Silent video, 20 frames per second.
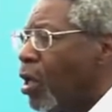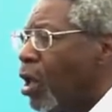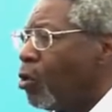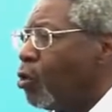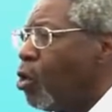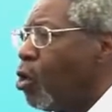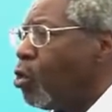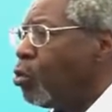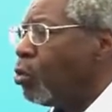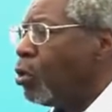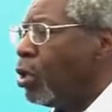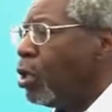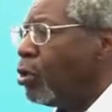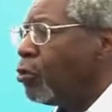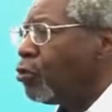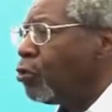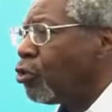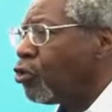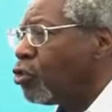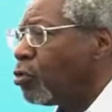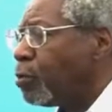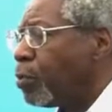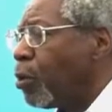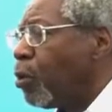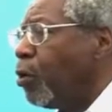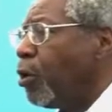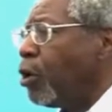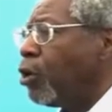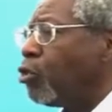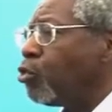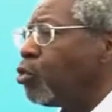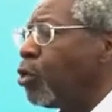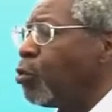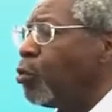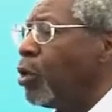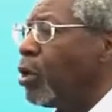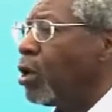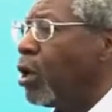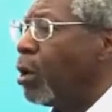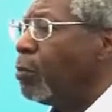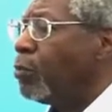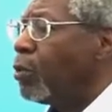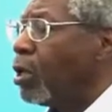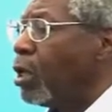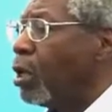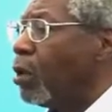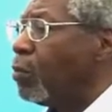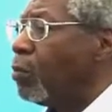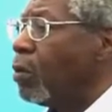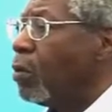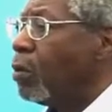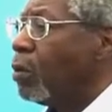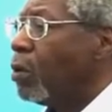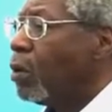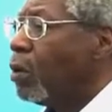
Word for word: That only is experienced when we come to him.